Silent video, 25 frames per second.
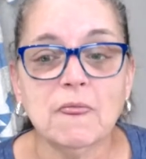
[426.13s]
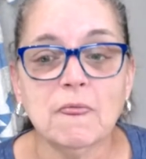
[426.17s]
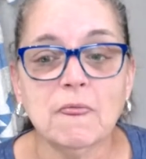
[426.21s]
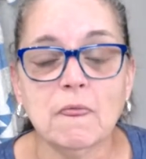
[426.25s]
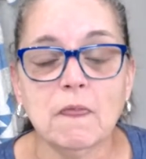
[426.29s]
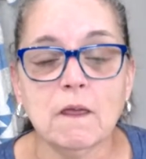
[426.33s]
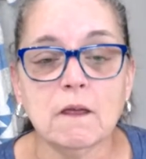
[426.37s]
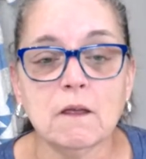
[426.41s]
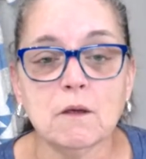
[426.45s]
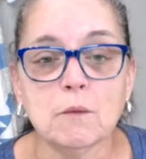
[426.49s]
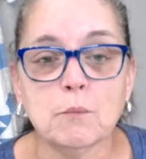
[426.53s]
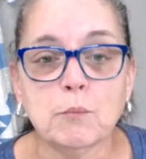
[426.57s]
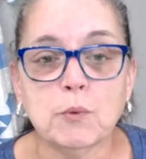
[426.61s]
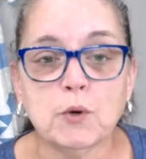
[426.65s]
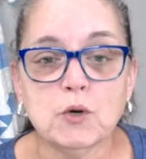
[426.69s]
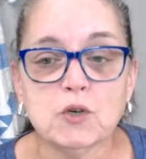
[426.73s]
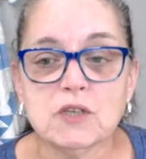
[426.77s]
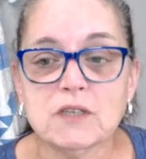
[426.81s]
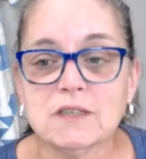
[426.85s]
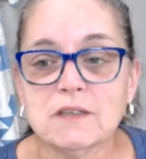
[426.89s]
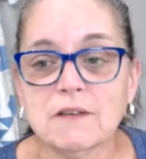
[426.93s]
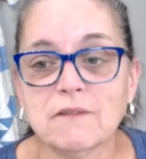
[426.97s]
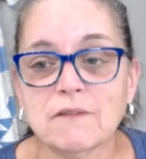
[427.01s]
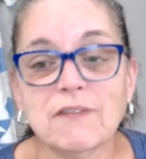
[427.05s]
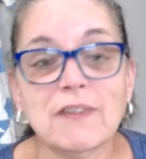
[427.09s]
the
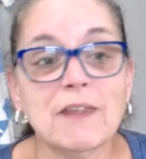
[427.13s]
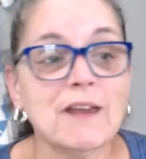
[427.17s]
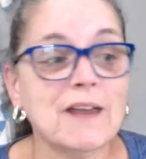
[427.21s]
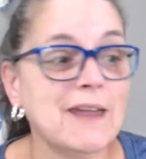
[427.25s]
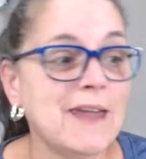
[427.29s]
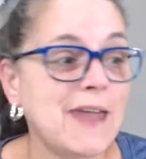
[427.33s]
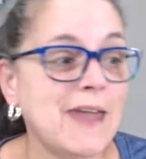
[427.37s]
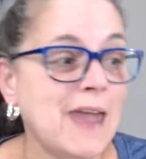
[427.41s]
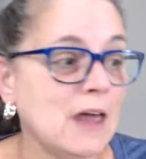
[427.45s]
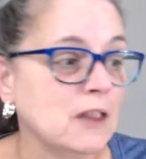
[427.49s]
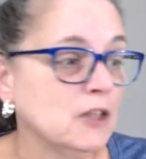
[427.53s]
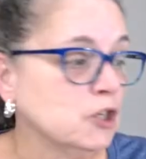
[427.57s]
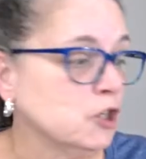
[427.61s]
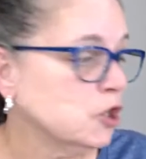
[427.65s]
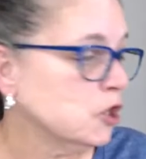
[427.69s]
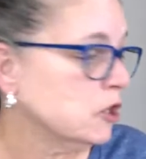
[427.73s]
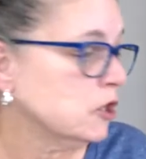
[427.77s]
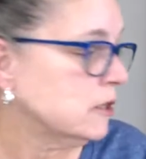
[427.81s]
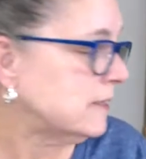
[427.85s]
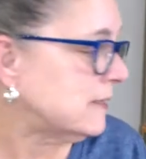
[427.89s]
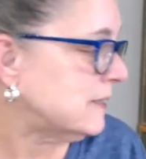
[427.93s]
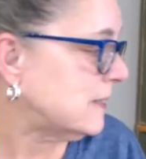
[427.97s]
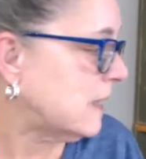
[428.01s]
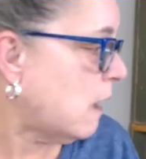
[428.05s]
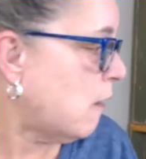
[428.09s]
purchase of the calendar
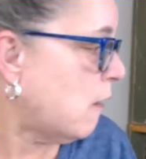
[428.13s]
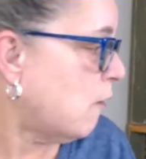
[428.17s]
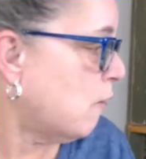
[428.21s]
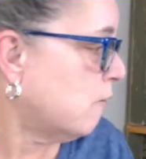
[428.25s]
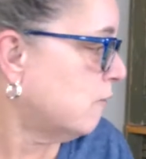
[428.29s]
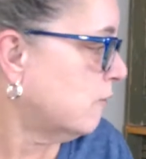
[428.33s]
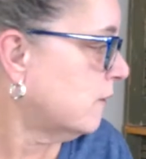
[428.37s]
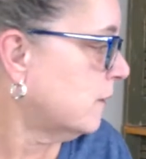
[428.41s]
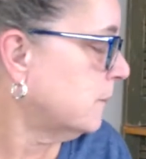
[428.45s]
itself.